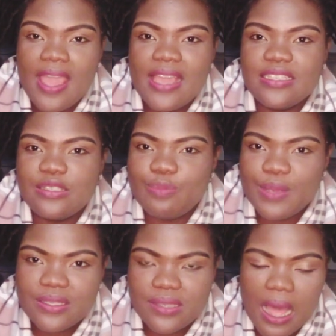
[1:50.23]
He
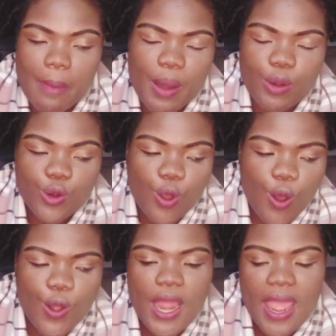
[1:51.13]
speaks about
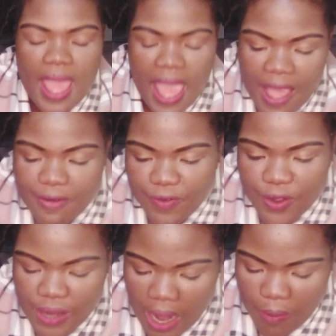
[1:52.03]
God every
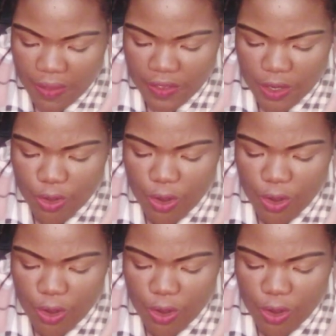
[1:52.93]
now and then.